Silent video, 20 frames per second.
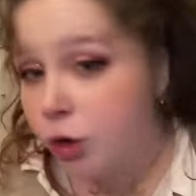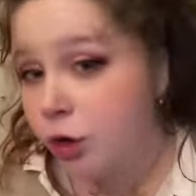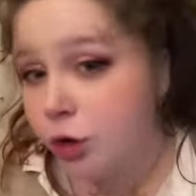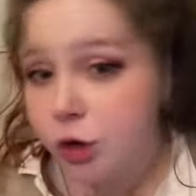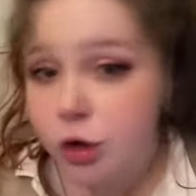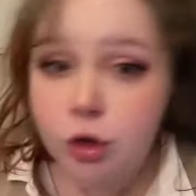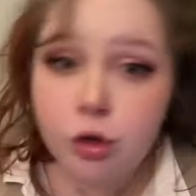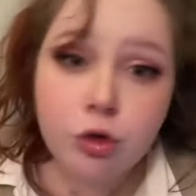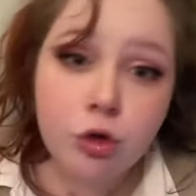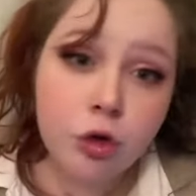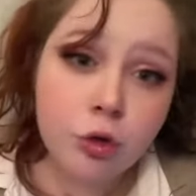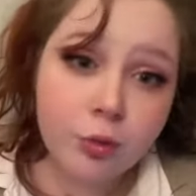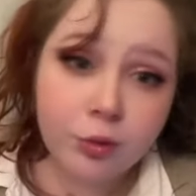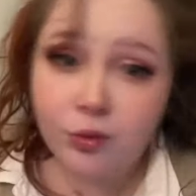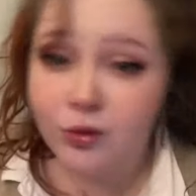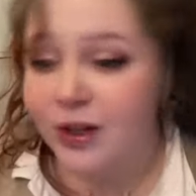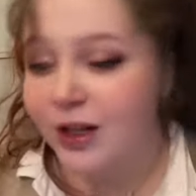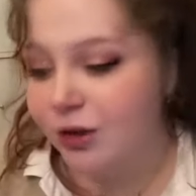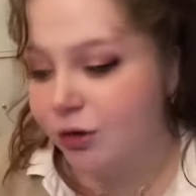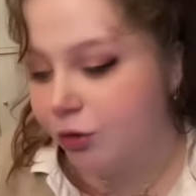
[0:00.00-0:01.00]
on YouTube, on
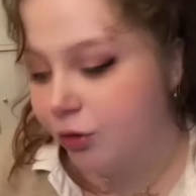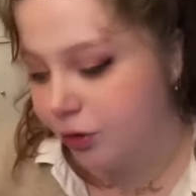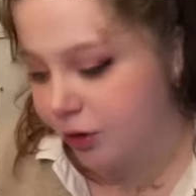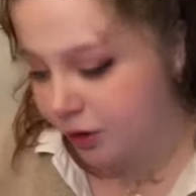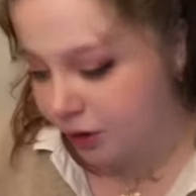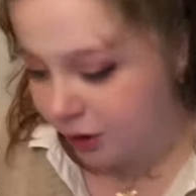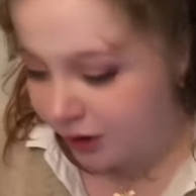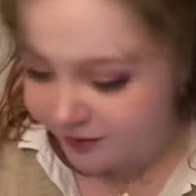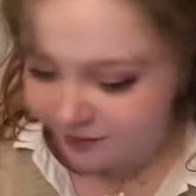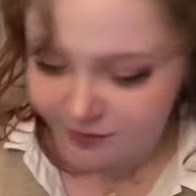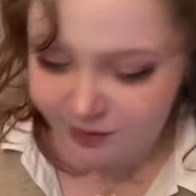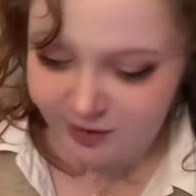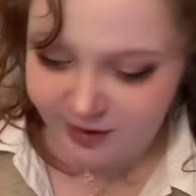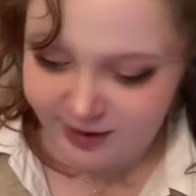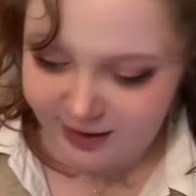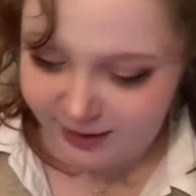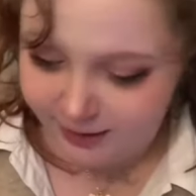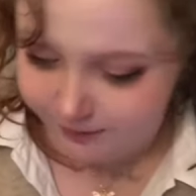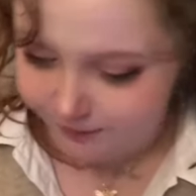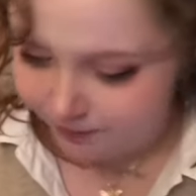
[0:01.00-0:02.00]
TikTok and
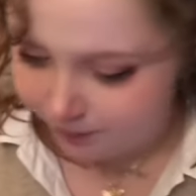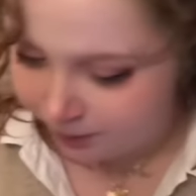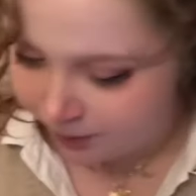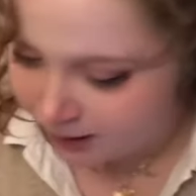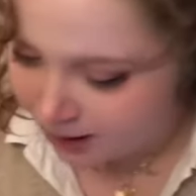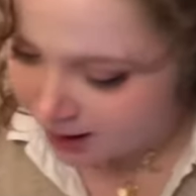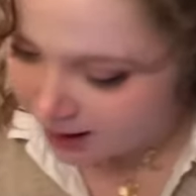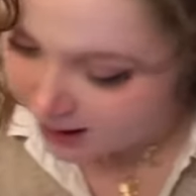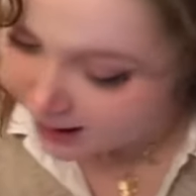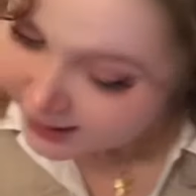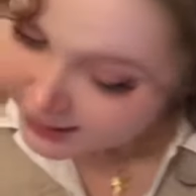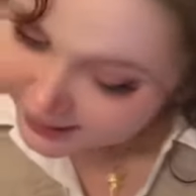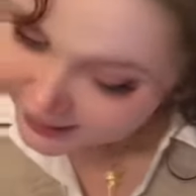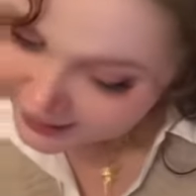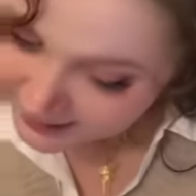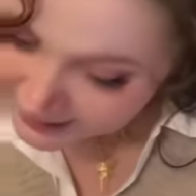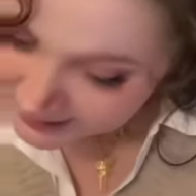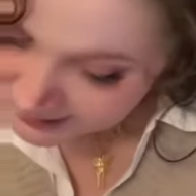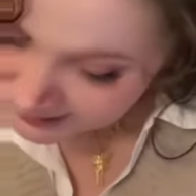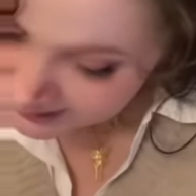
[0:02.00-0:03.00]
everything.
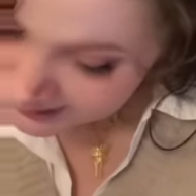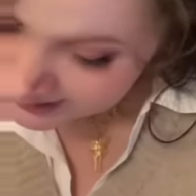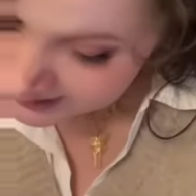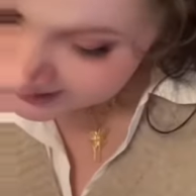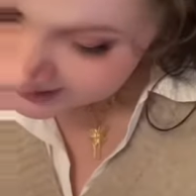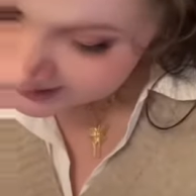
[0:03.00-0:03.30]
And